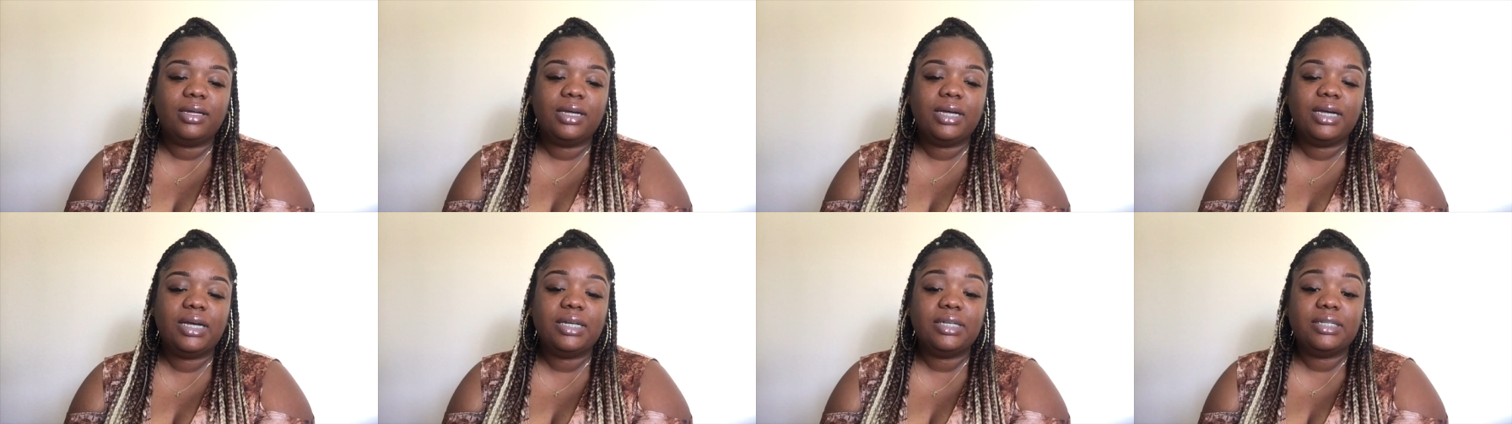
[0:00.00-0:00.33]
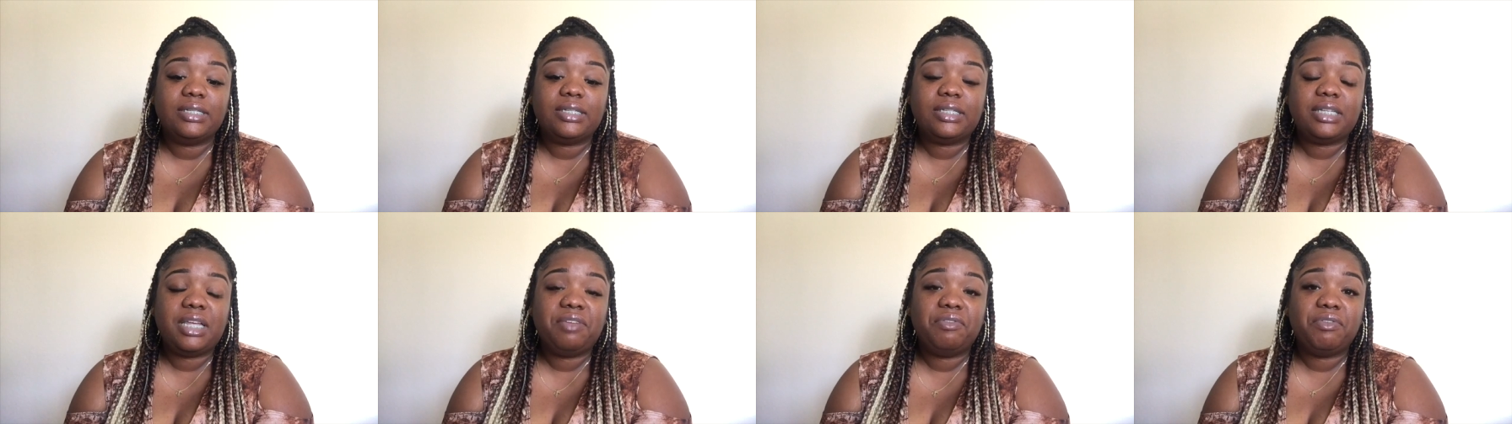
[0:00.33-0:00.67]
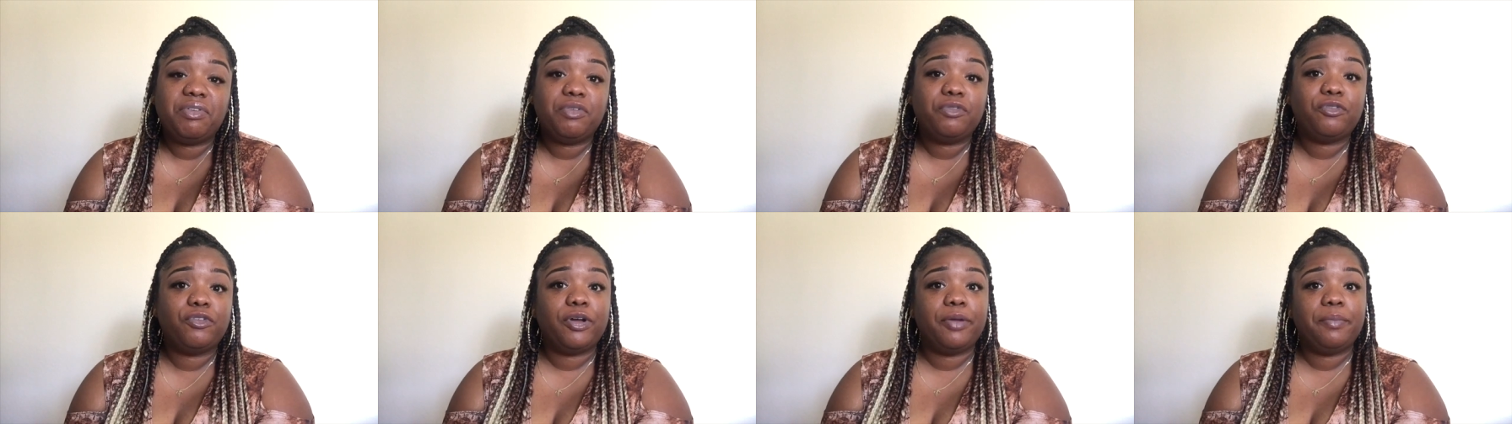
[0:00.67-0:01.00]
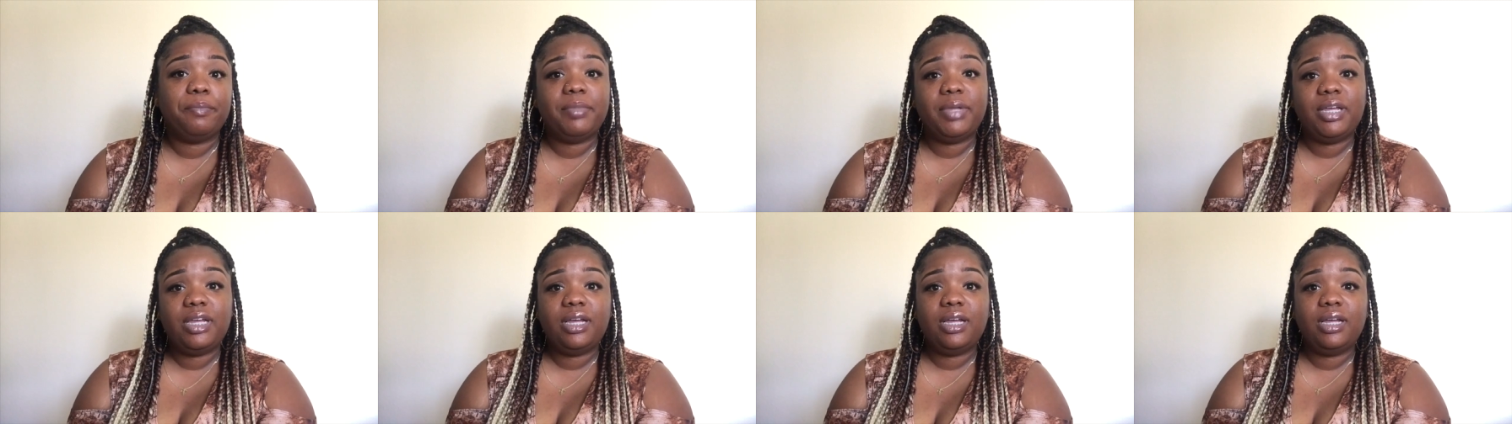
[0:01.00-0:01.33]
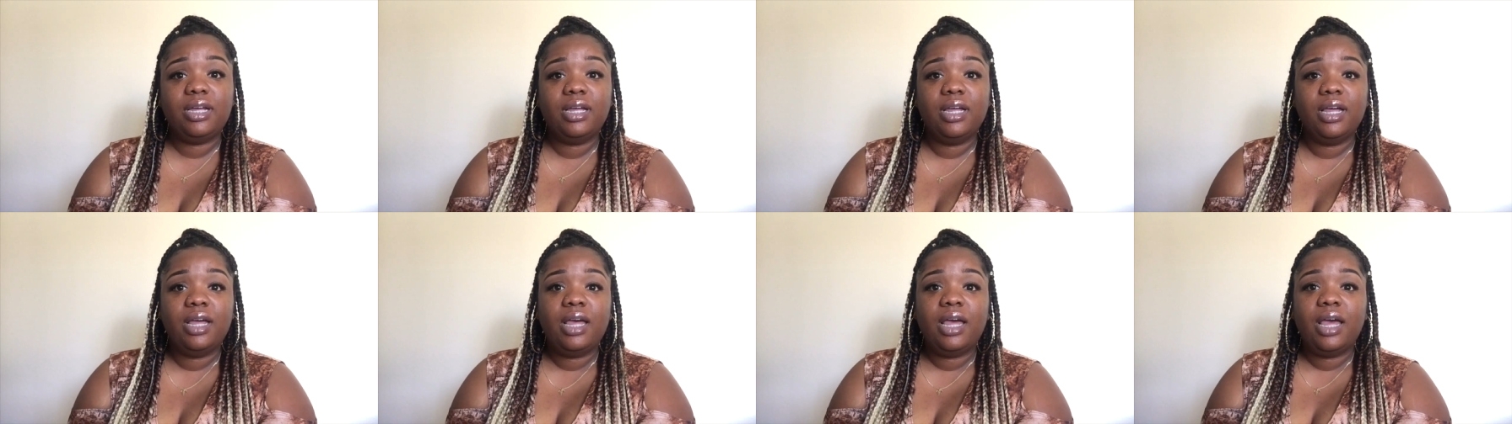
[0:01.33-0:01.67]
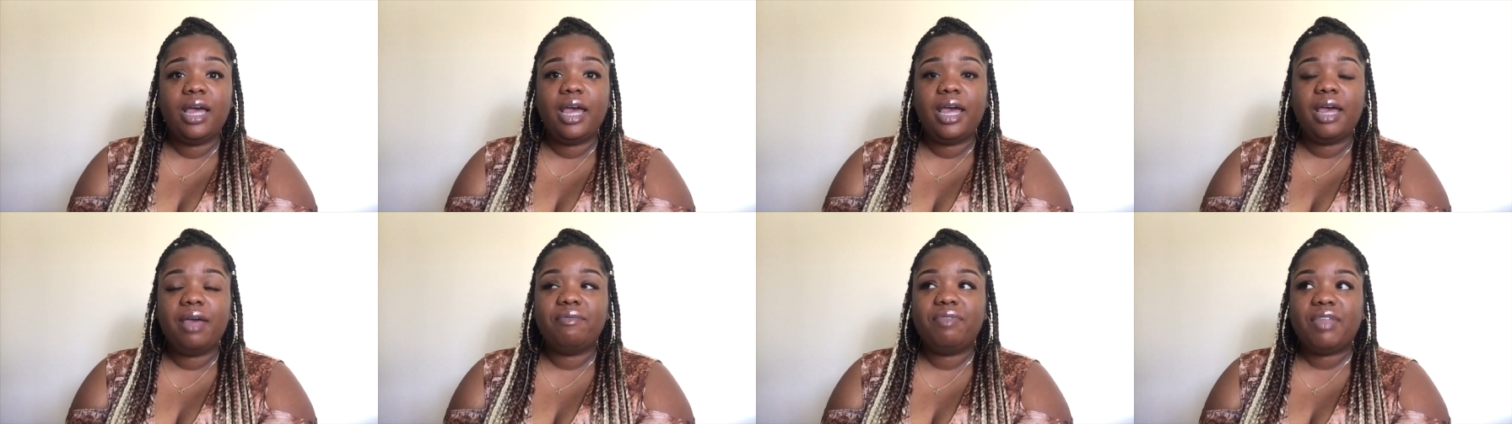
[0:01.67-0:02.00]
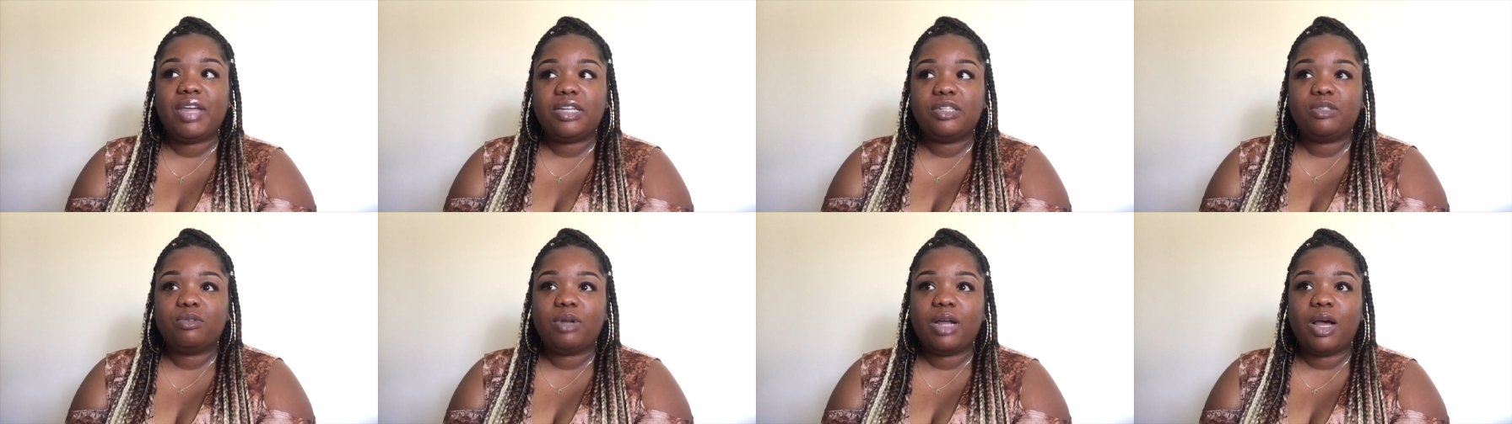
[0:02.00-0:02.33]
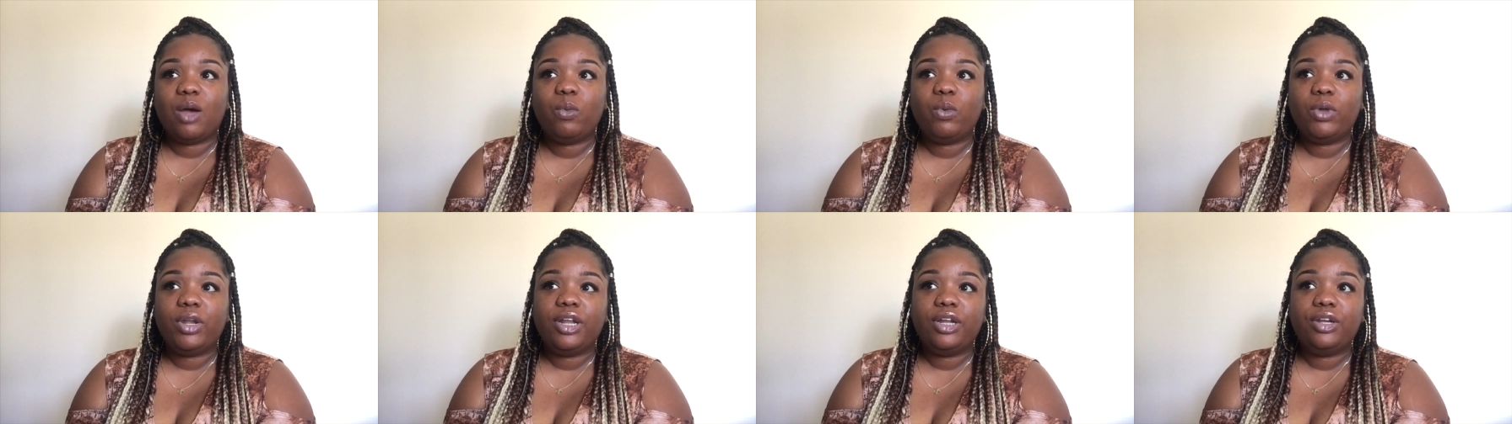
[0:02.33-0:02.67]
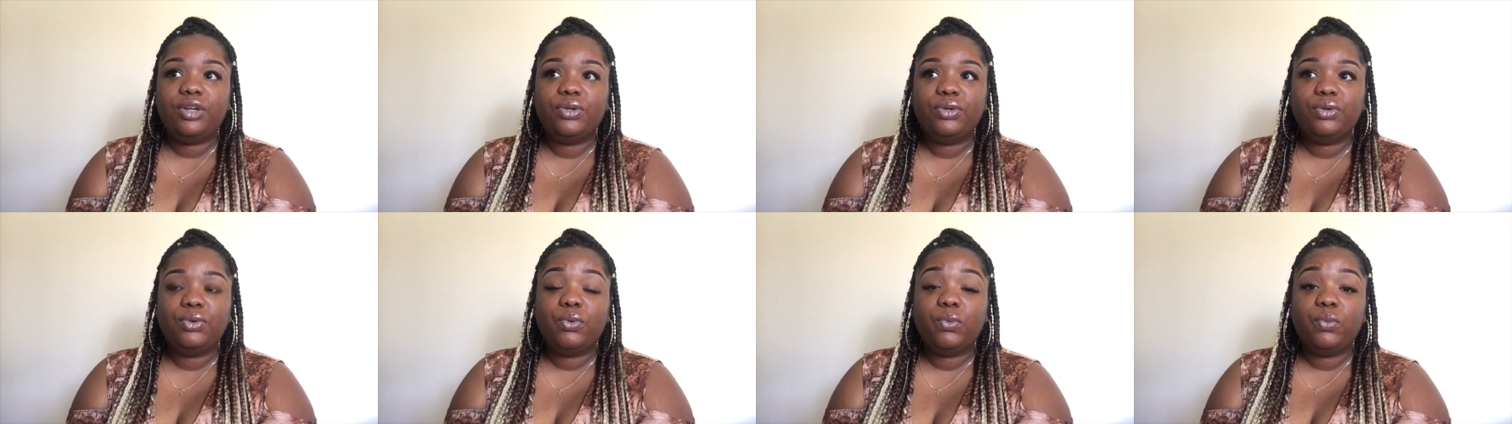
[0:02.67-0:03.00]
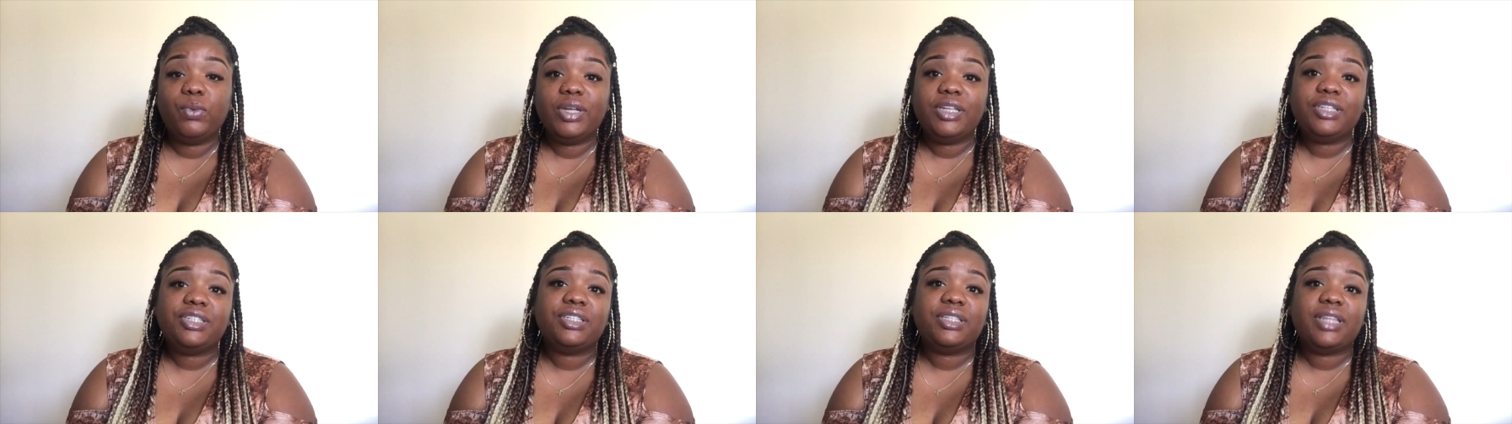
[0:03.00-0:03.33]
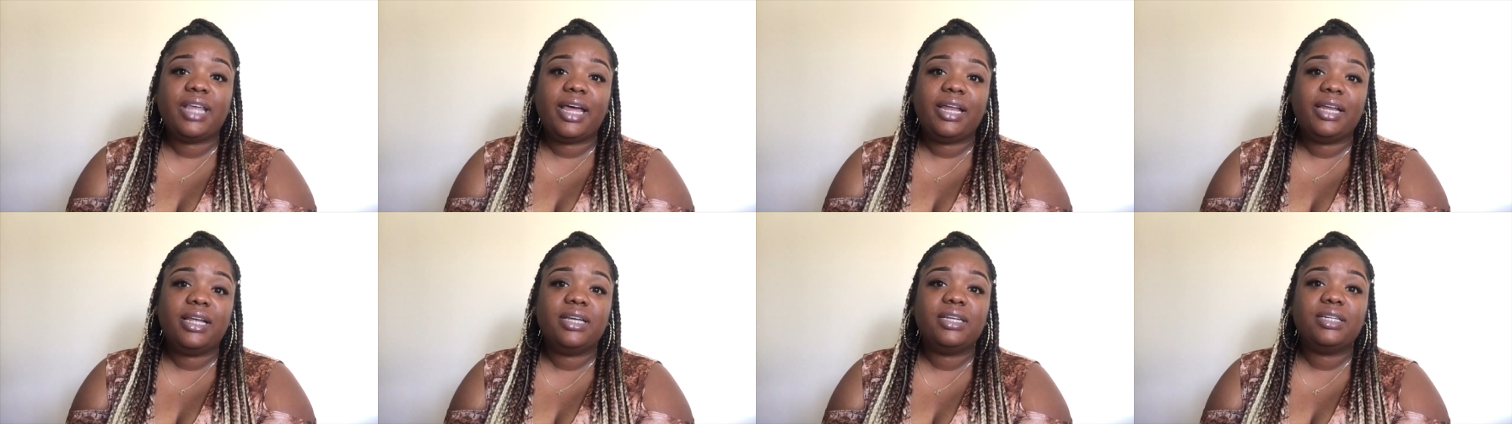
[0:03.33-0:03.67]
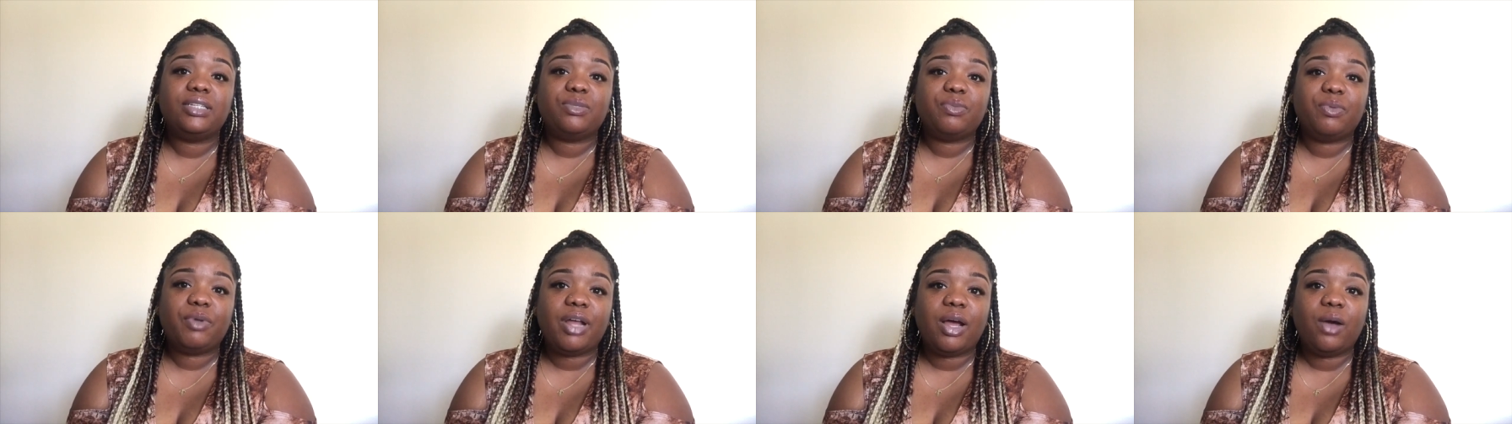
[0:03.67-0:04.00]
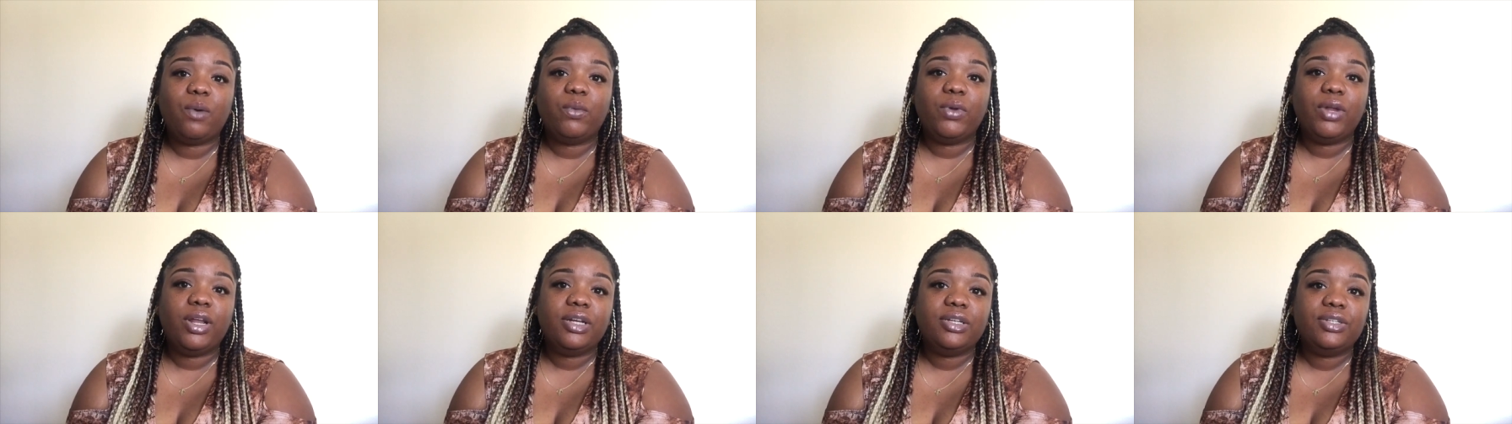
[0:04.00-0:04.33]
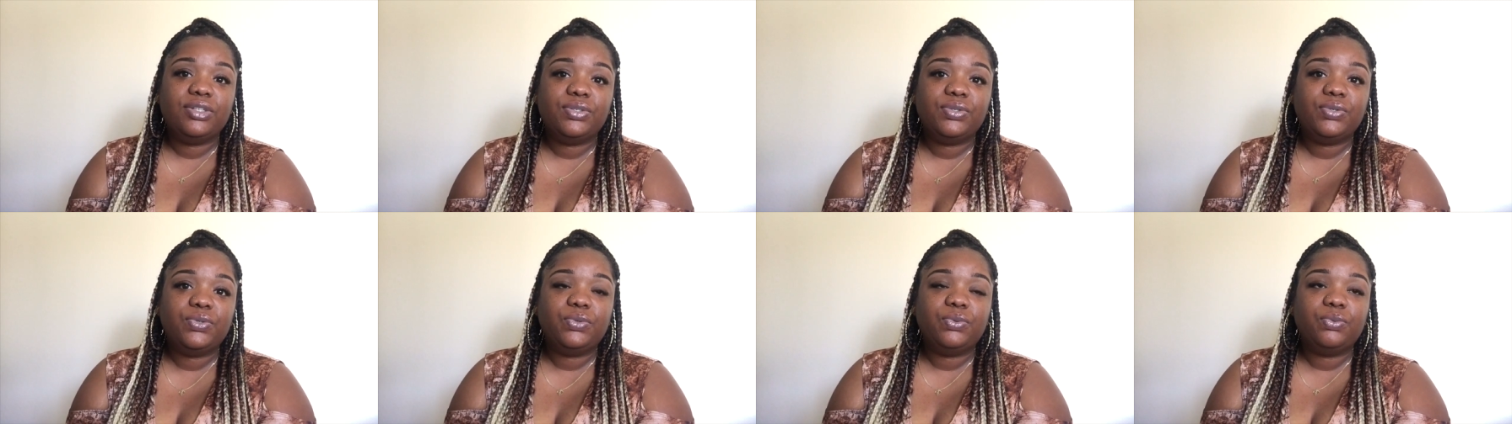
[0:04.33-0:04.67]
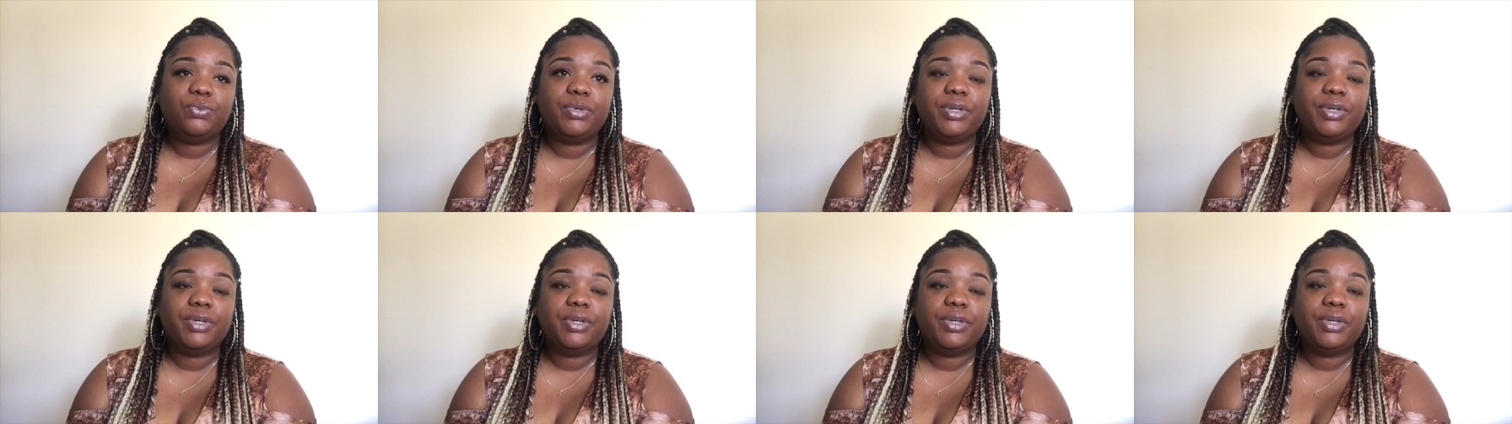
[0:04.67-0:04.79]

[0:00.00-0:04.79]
conceiving for me, if that's what I want to do, which that is what I want to do,